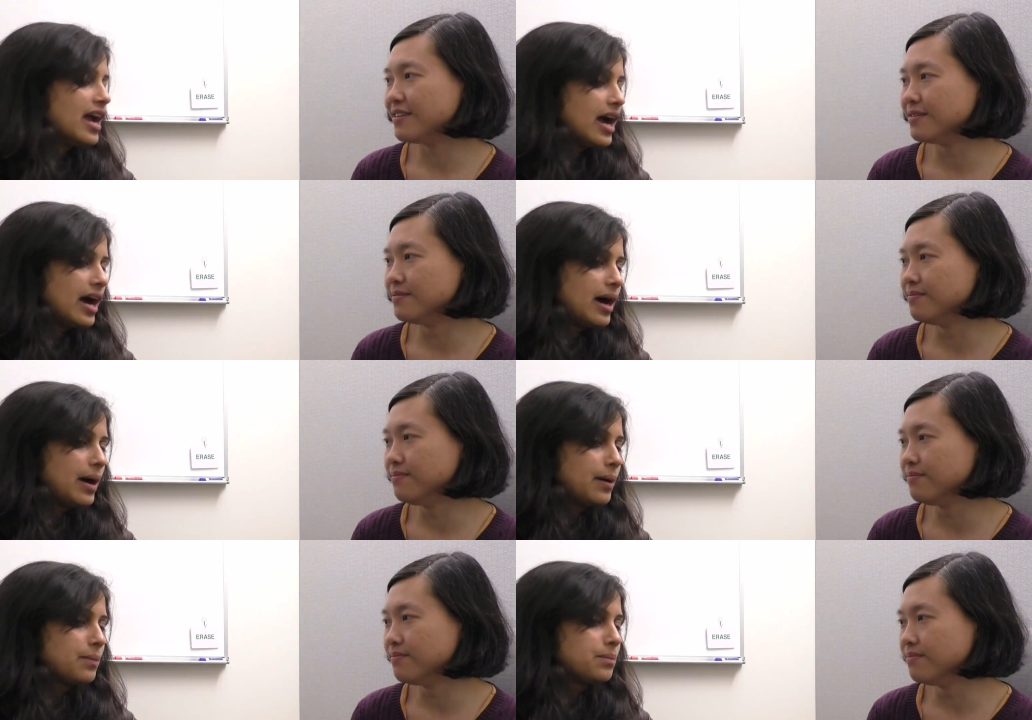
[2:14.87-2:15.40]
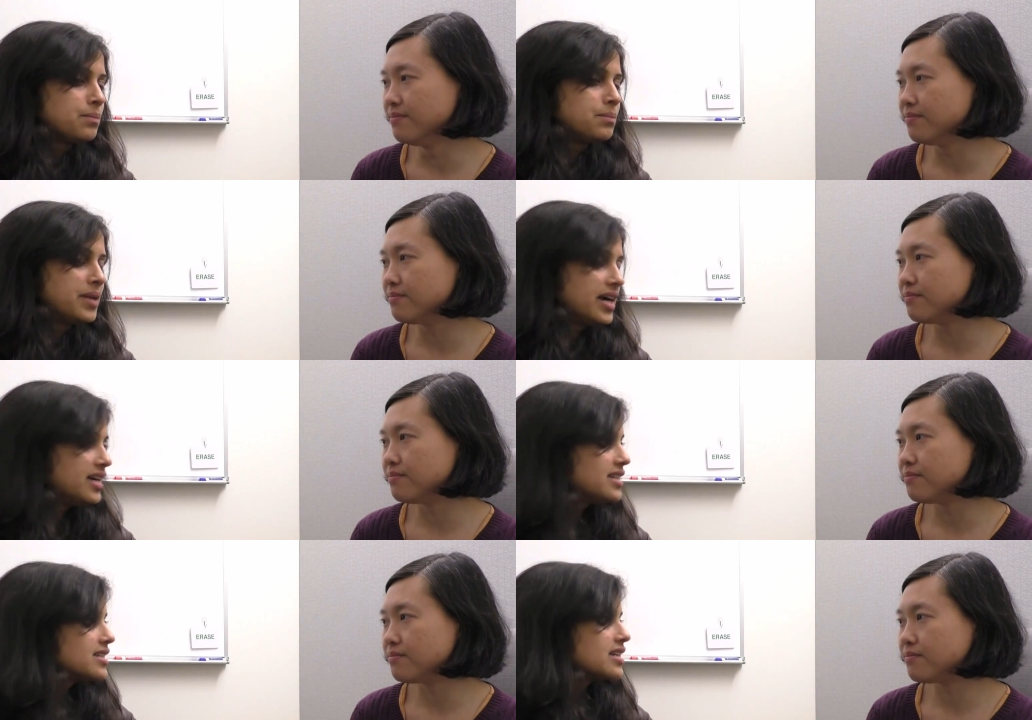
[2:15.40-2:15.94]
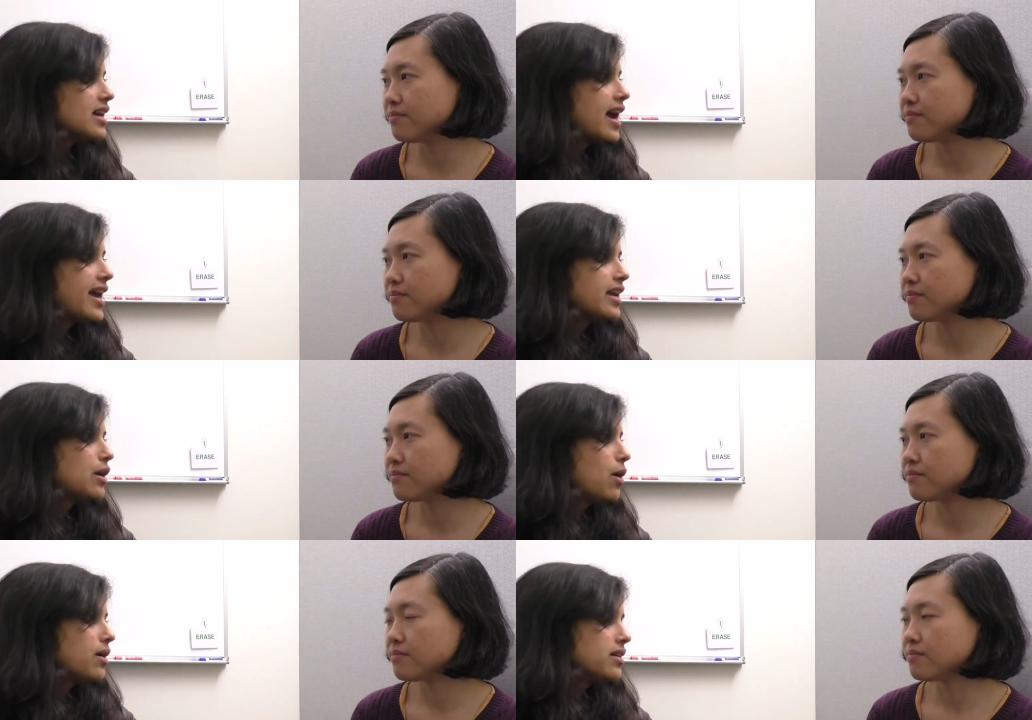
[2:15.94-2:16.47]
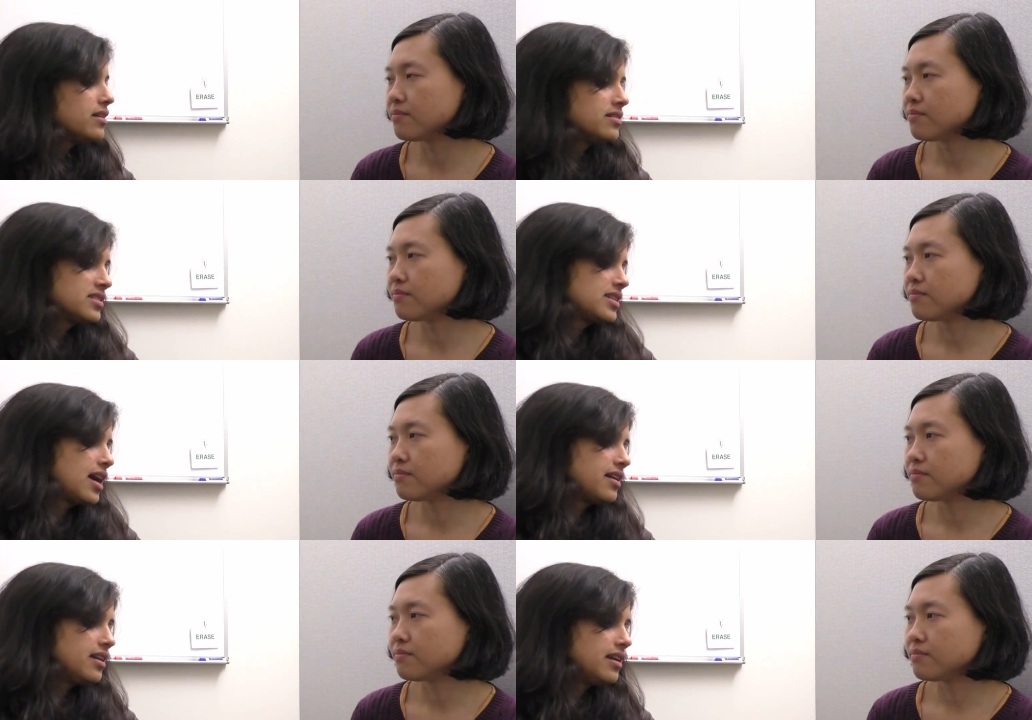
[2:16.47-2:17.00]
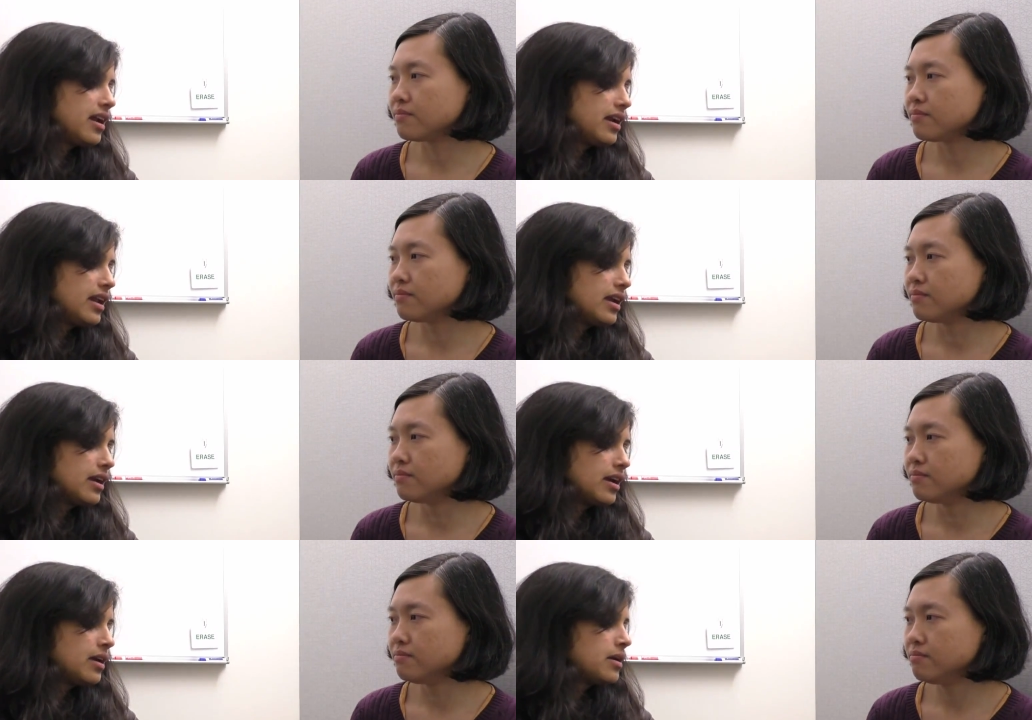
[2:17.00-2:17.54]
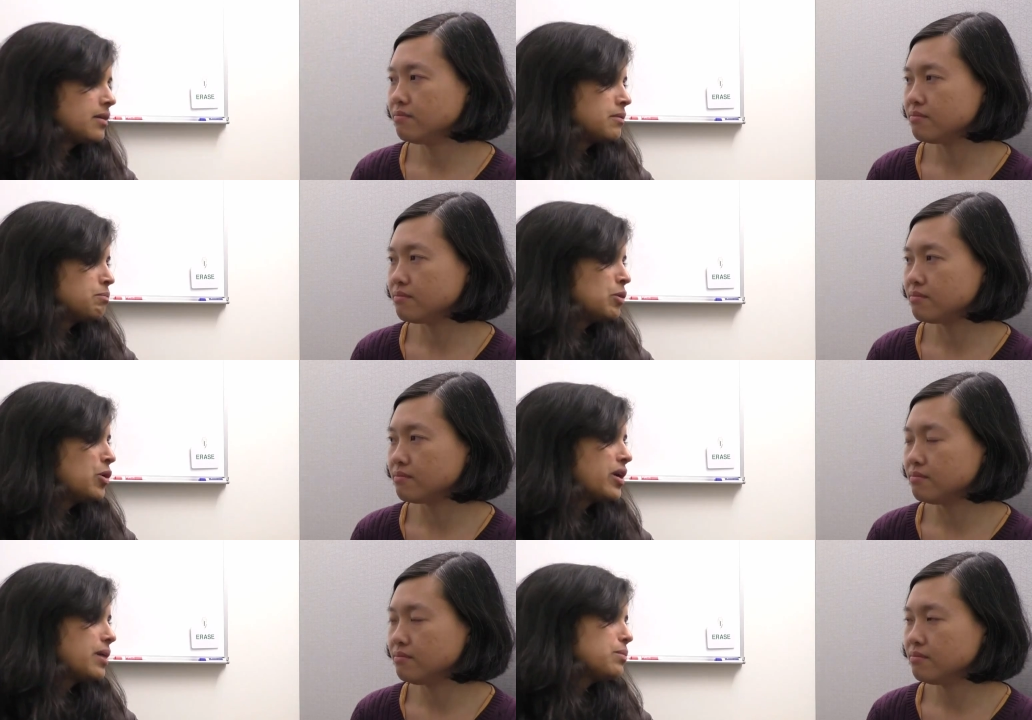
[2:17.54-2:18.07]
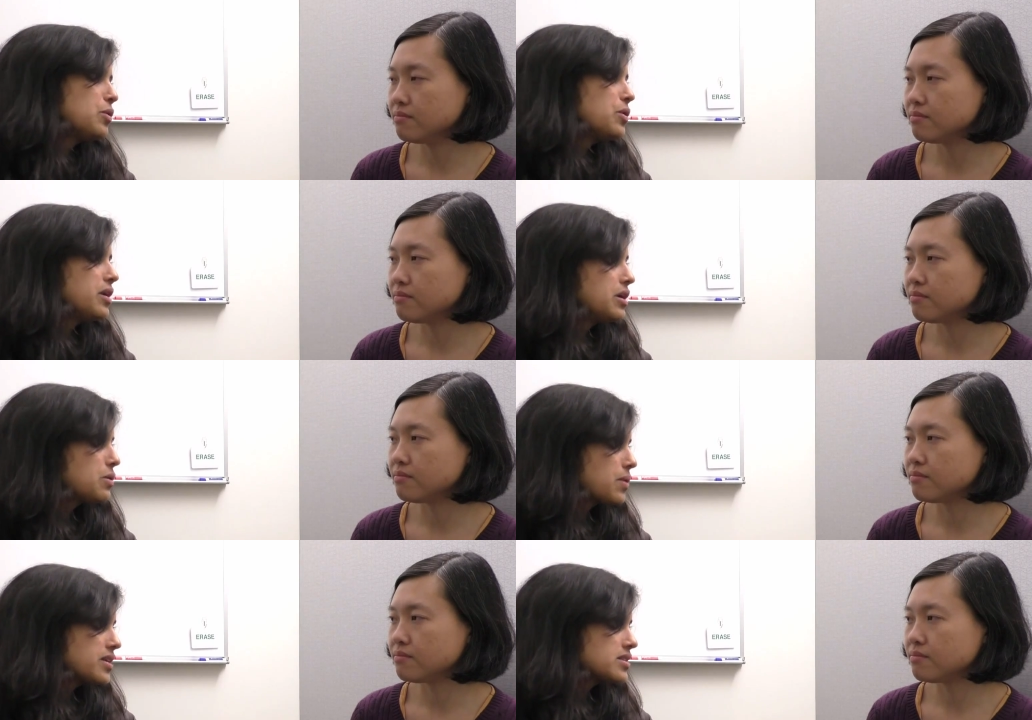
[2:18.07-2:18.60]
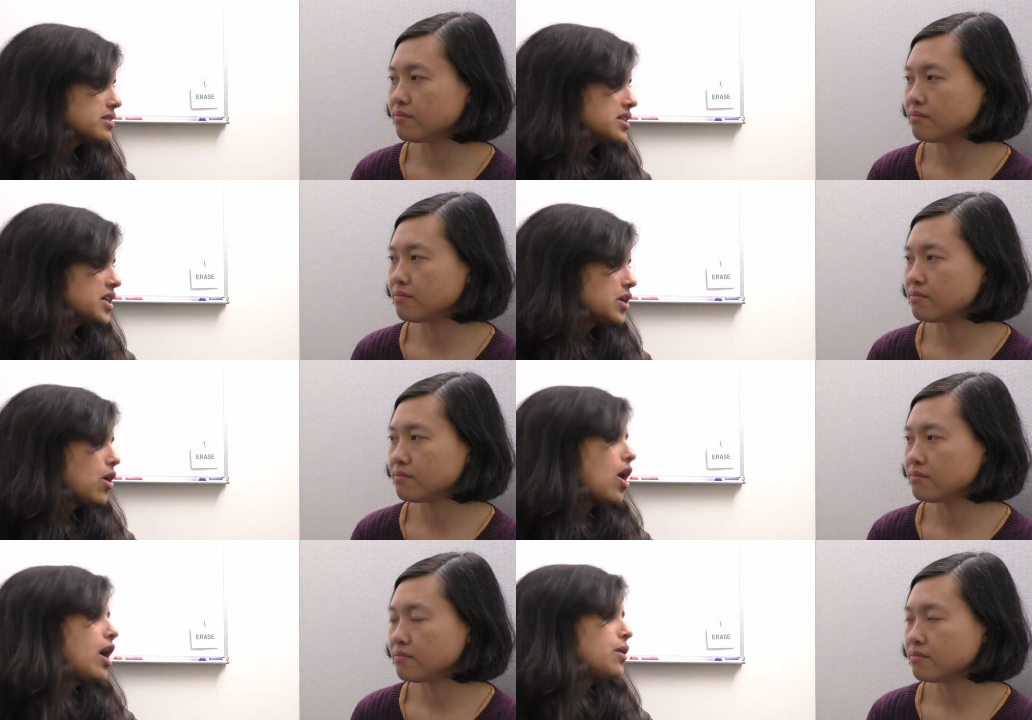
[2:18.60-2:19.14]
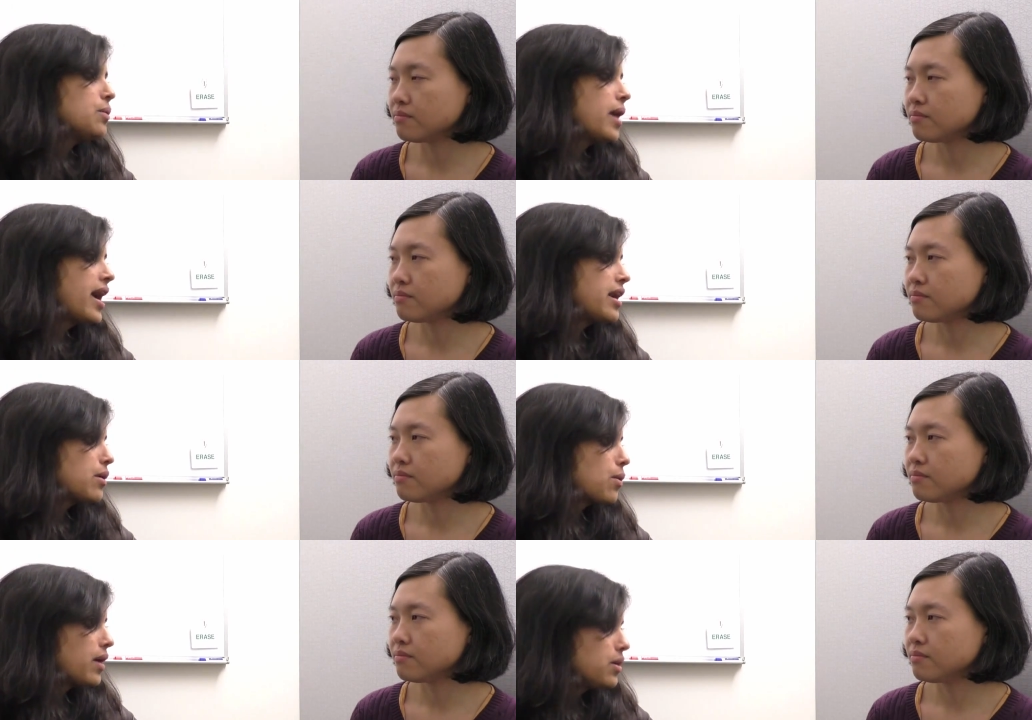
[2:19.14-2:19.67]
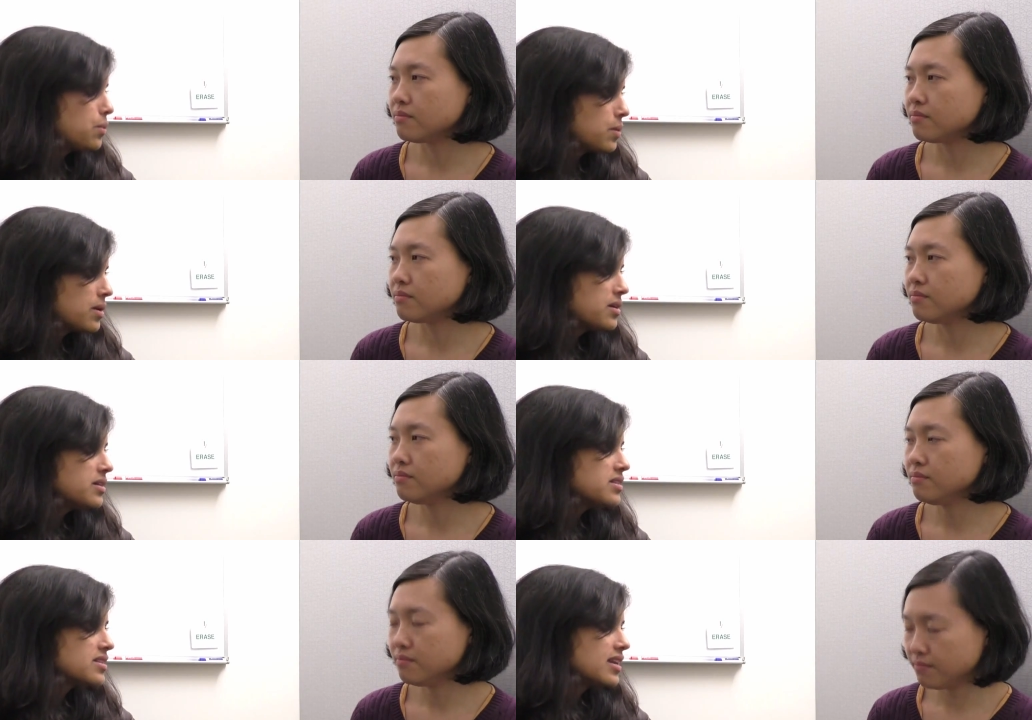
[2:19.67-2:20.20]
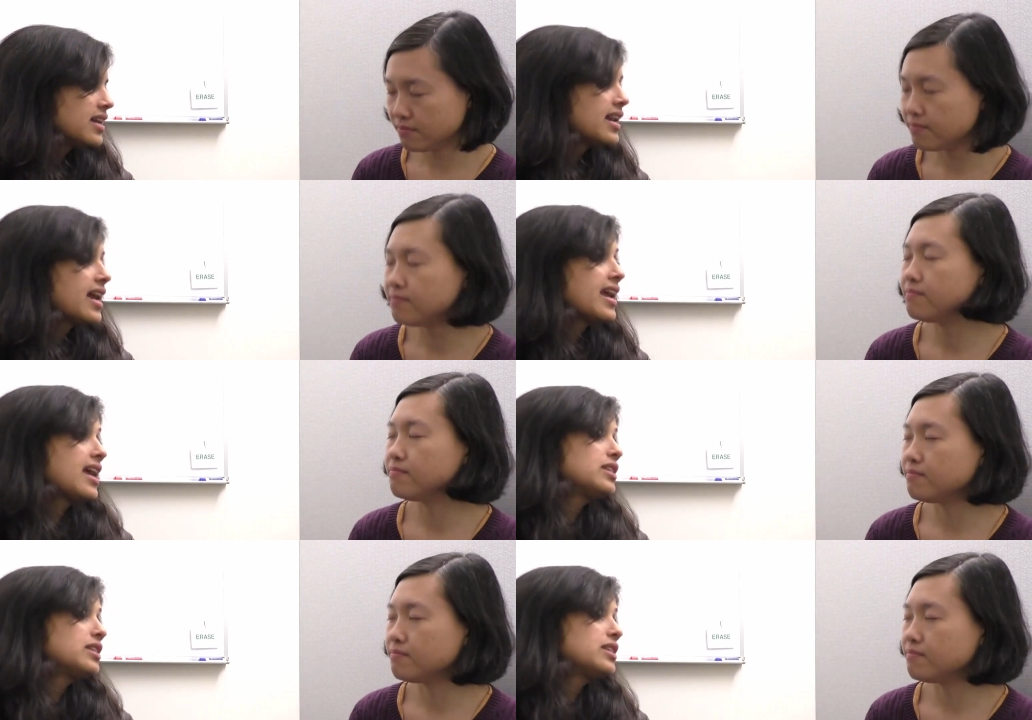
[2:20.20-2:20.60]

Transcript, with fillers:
Speaker 1: Uh, but I got started getting more and more interested in how Android works, mm-hmm. and I